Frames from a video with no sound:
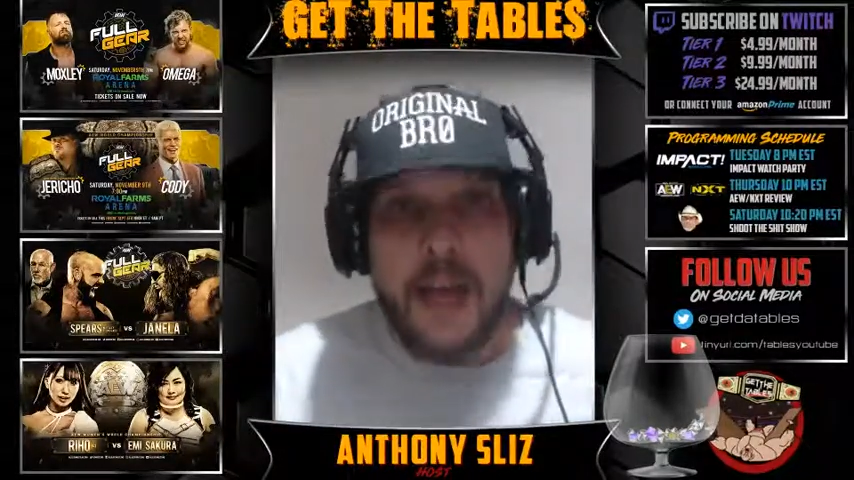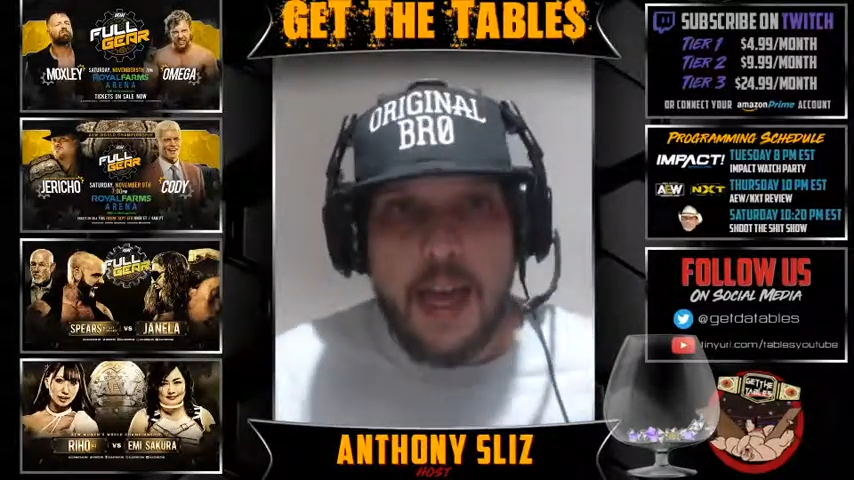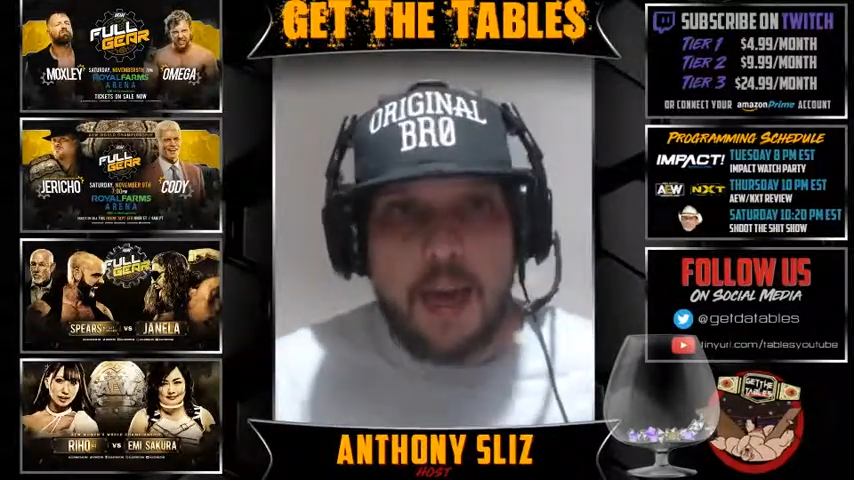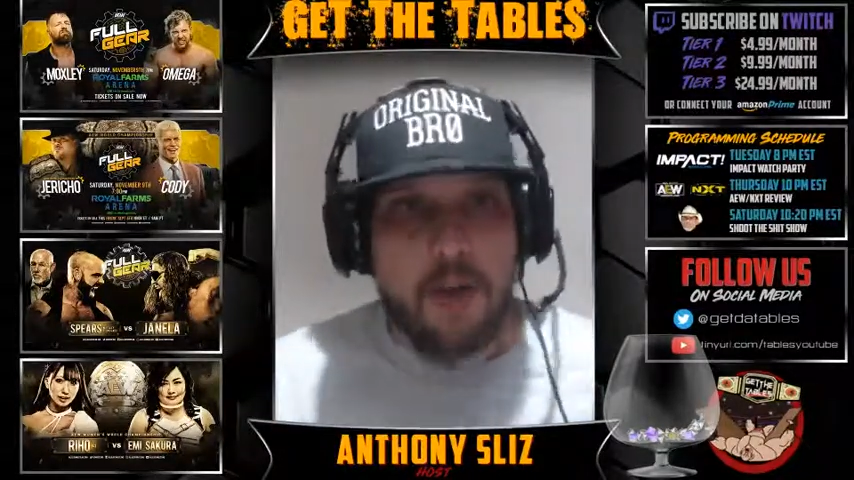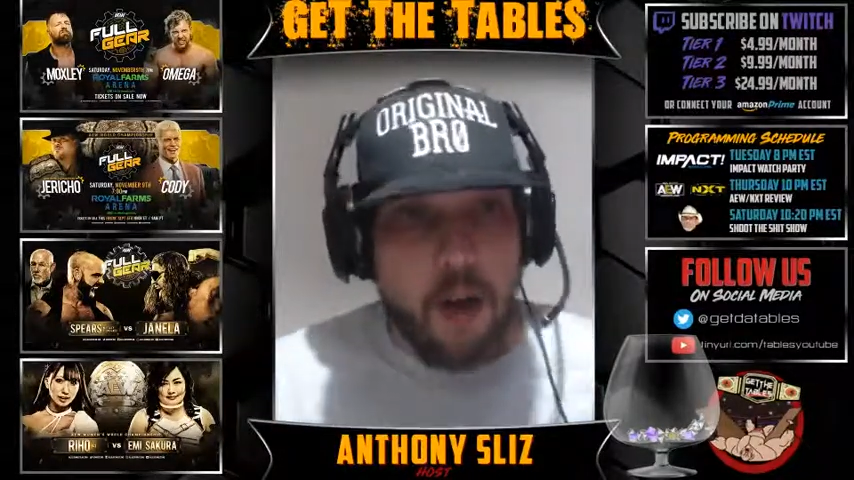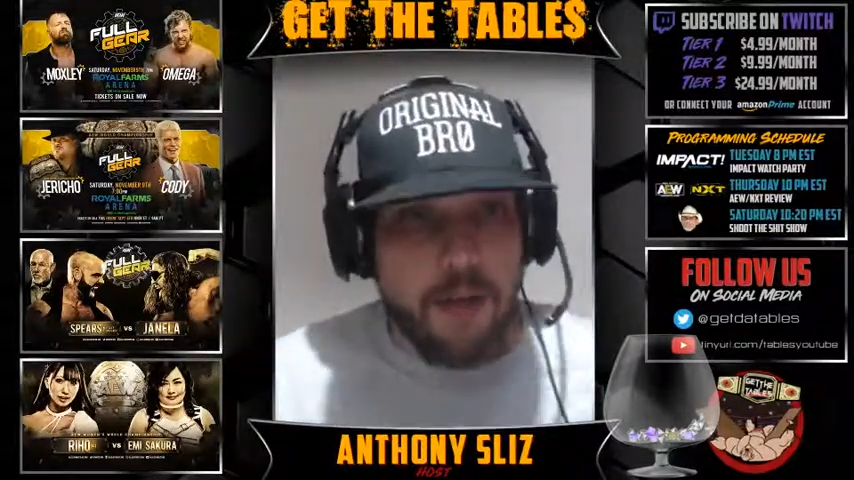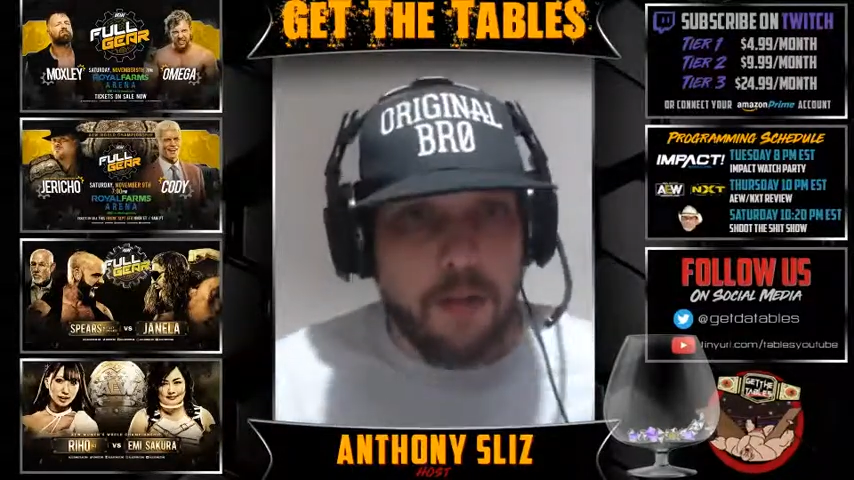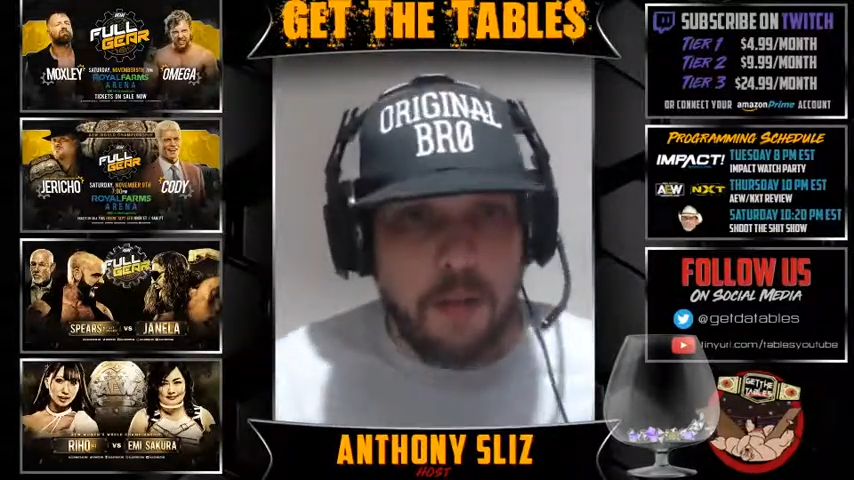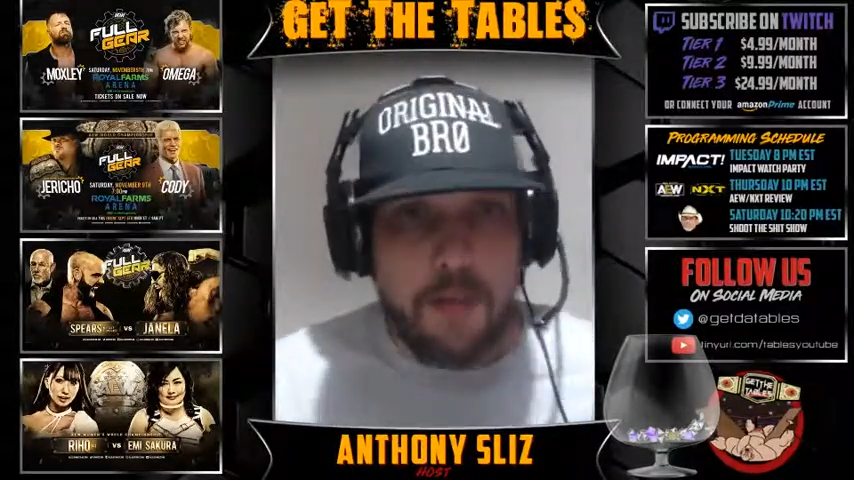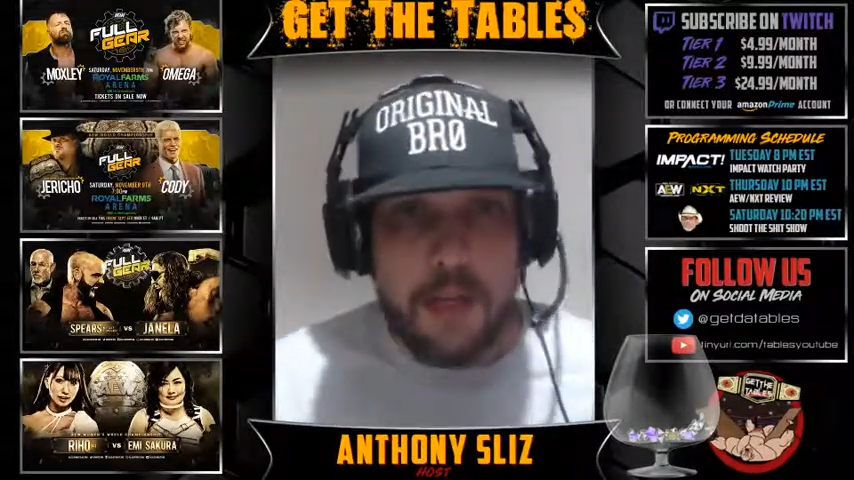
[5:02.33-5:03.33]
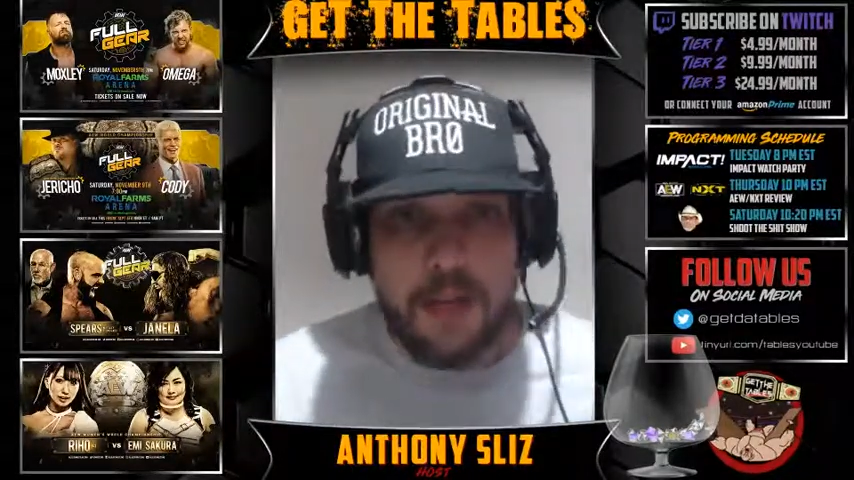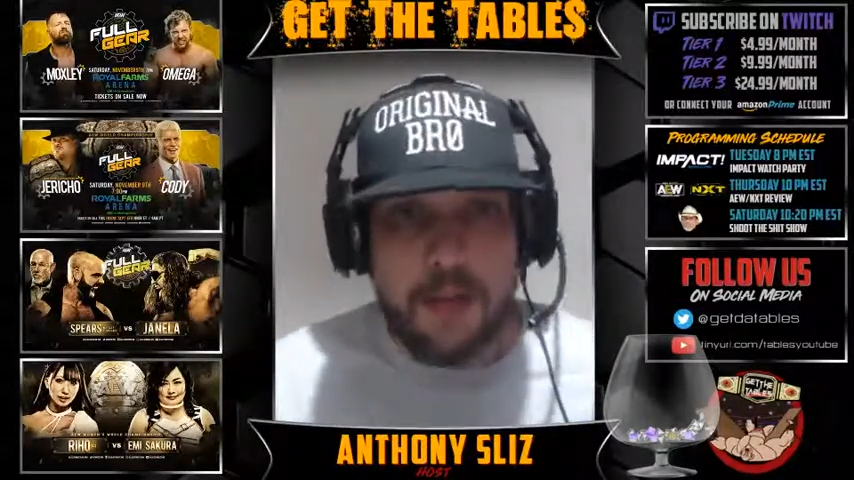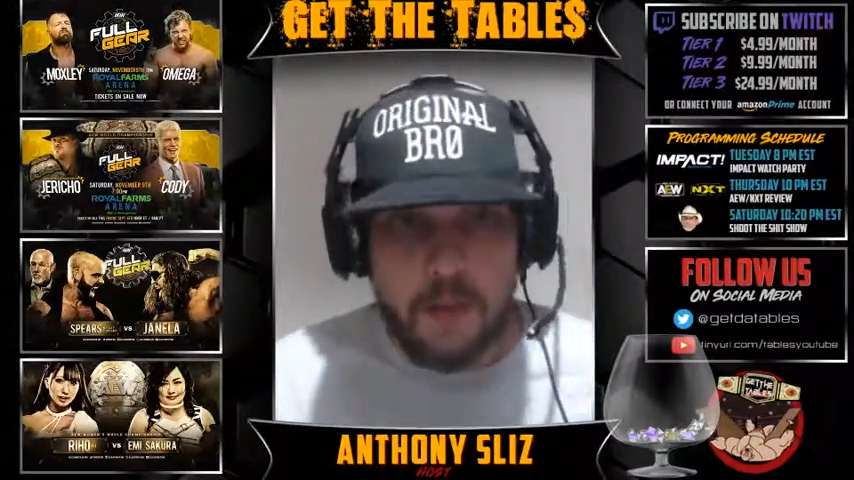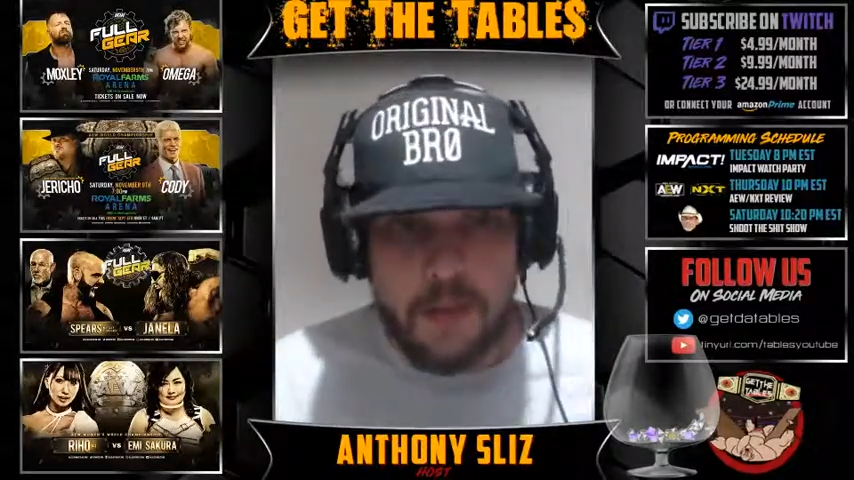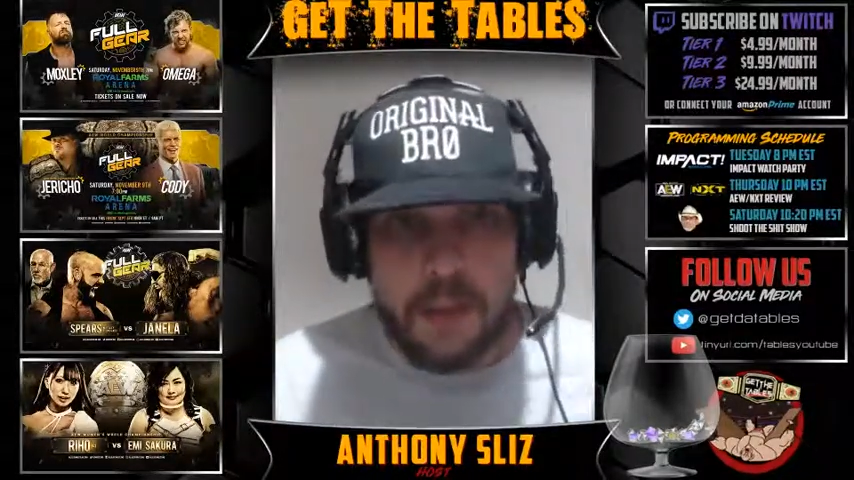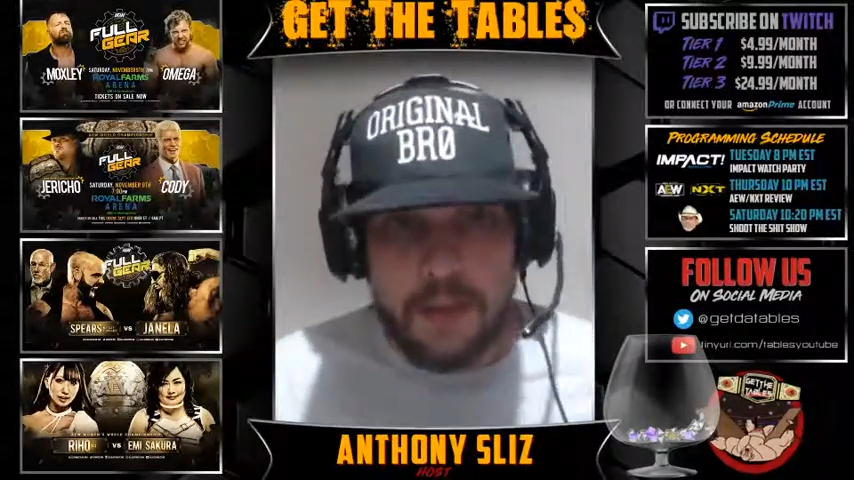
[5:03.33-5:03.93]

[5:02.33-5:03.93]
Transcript: have all three men in the ring at the